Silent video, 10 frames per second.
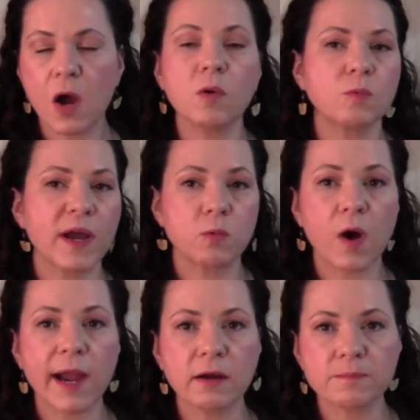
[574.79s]
Oh, Wet n
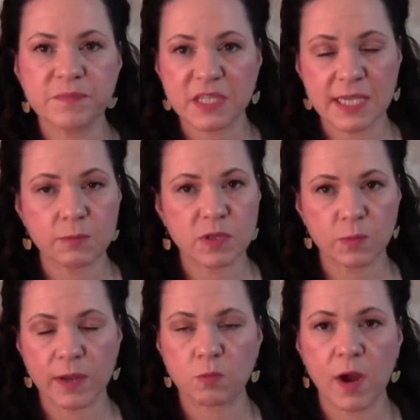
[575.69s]
Wild, same with
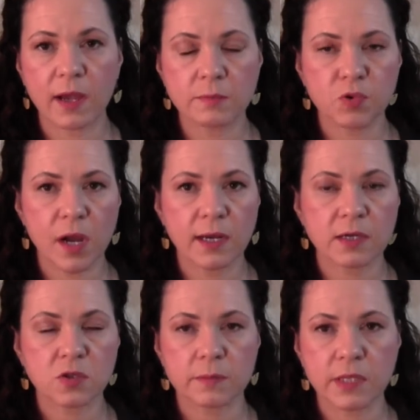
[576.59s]
the Wet n Wild
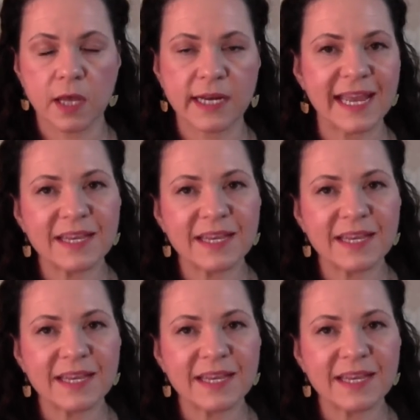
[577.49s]
products or Milani.